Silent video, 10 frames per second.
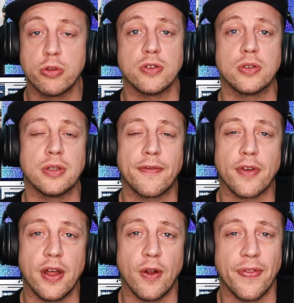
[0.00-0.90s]
All sorts of
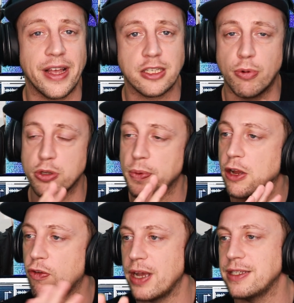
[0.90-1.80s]
stuff going on there. Support's
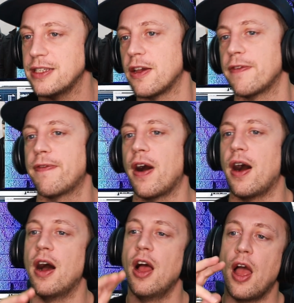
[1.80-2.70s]
been crazy so
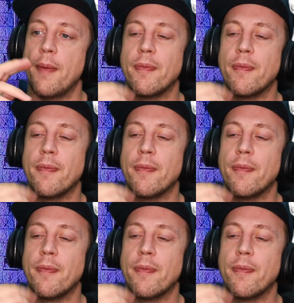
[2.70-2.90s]
far.